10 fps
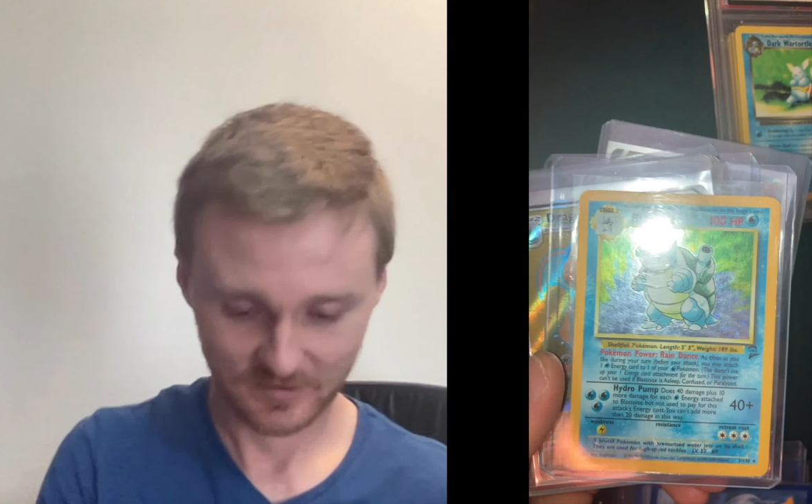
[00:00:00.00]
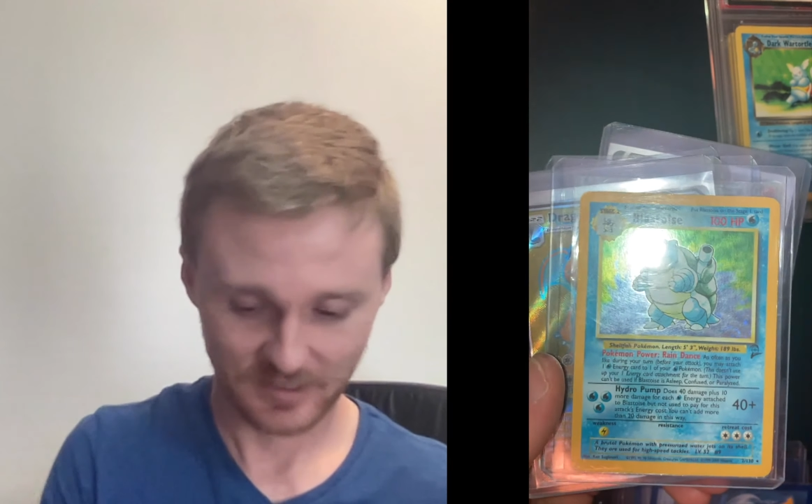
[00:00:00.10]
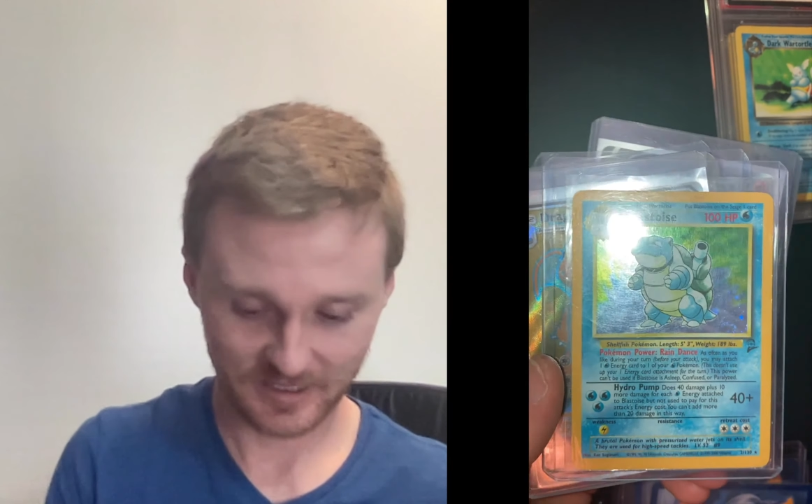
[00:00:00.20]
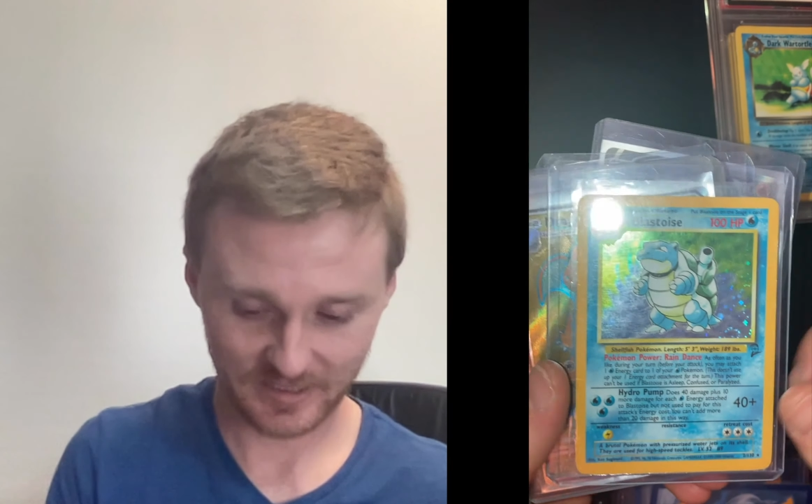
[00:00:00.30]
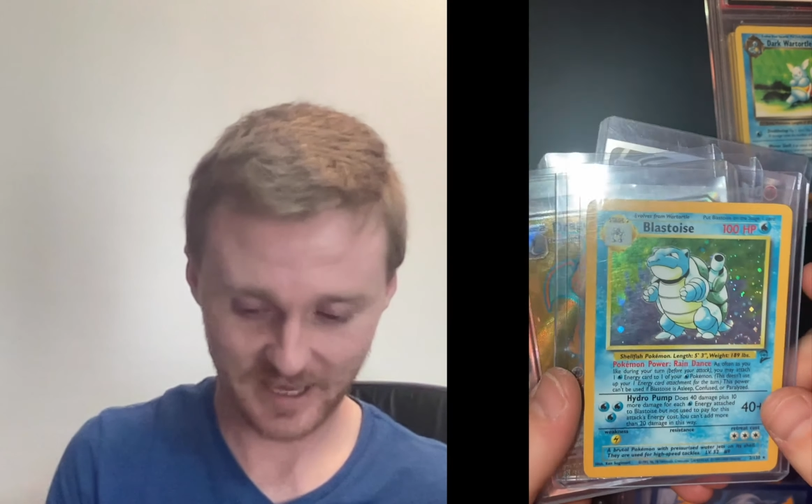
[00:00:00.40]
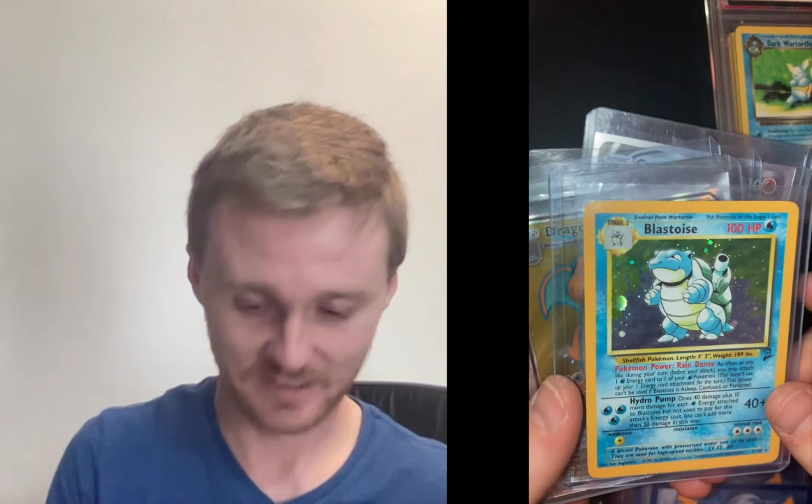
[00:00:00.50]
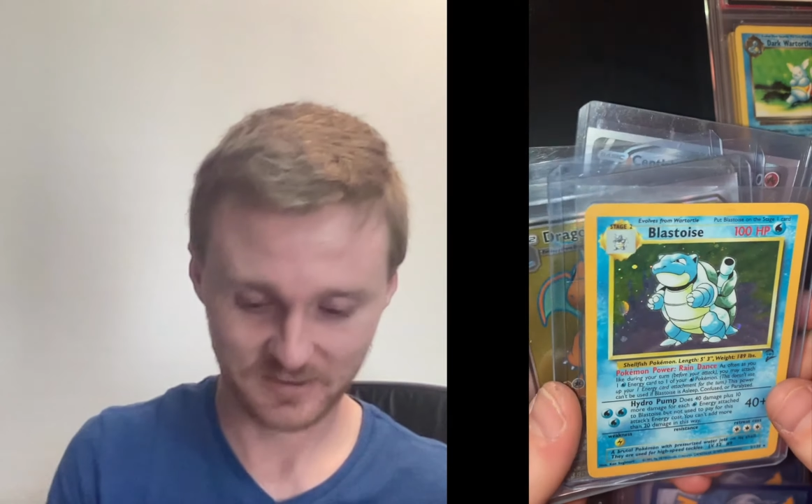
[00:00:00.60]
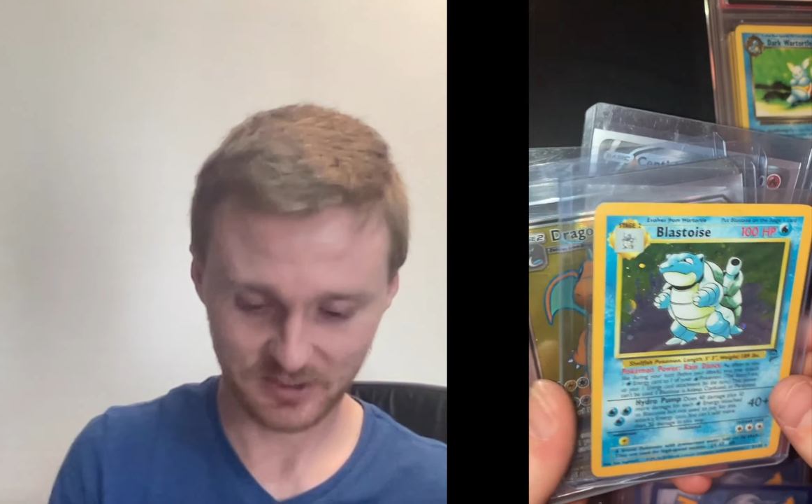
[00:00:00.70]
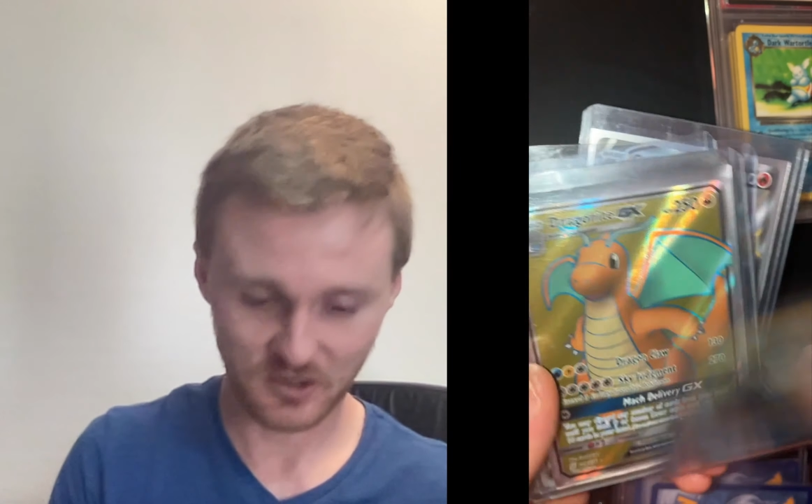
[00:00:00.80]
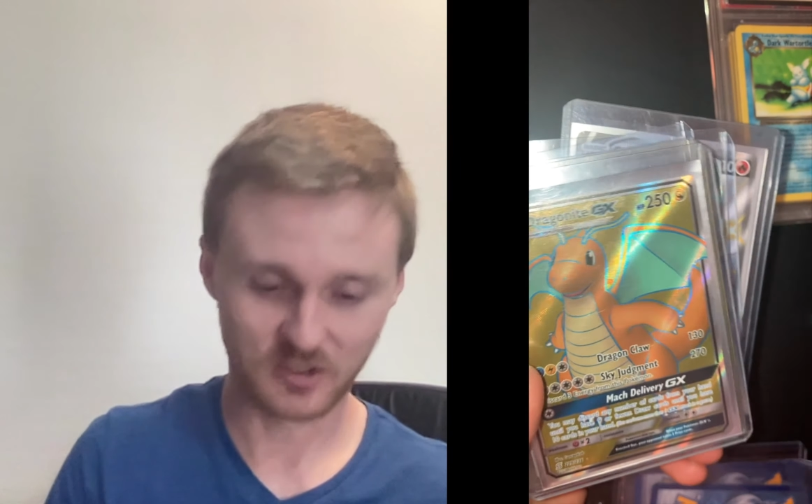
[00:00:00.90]
Like, that
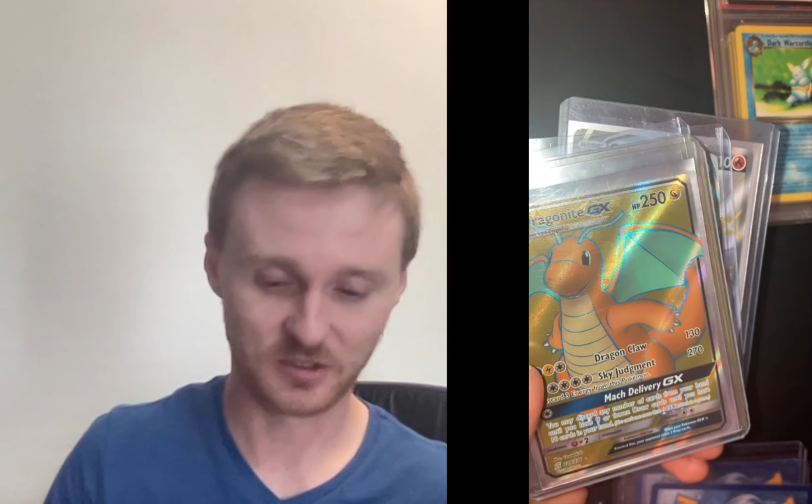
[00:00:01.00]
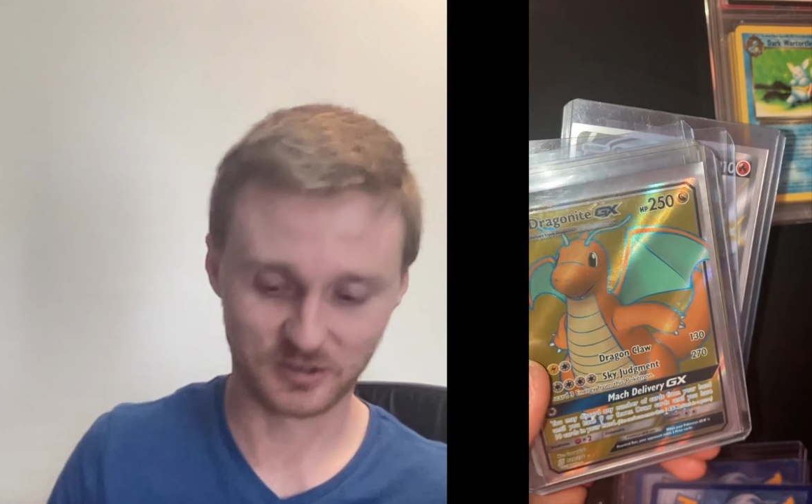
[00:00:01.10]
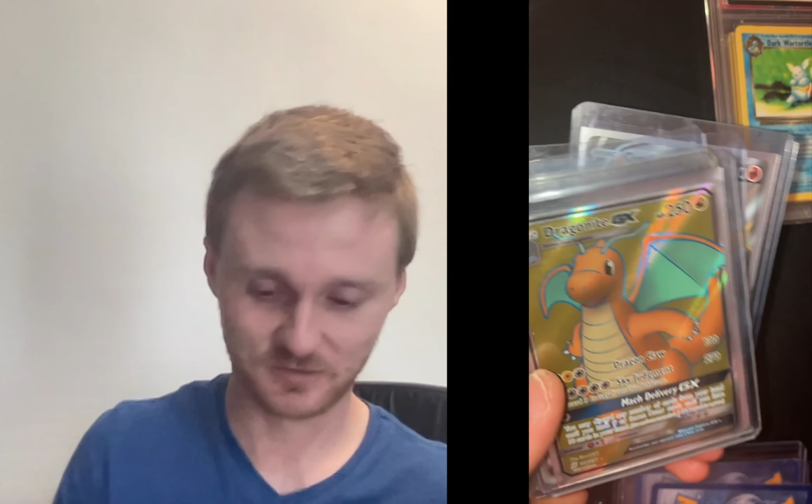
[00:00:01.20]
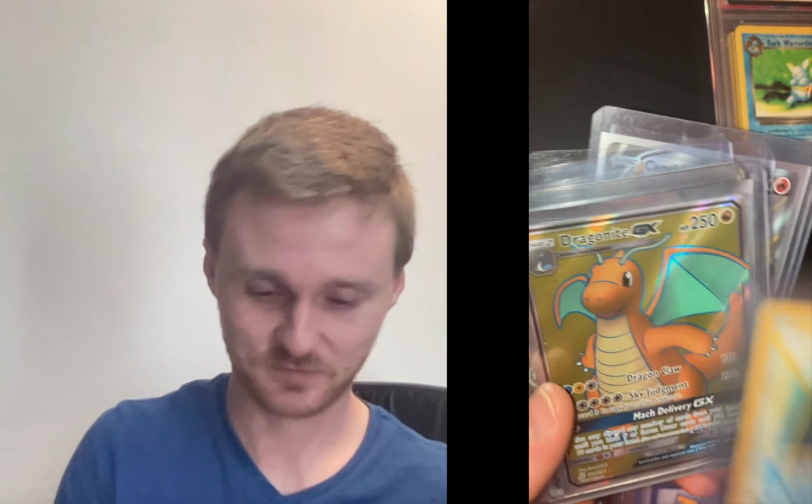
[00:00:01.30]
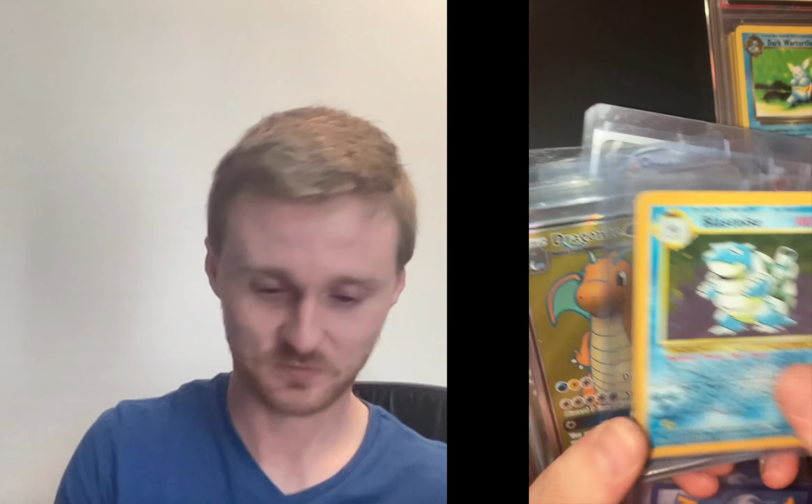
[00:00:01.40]
is so cool.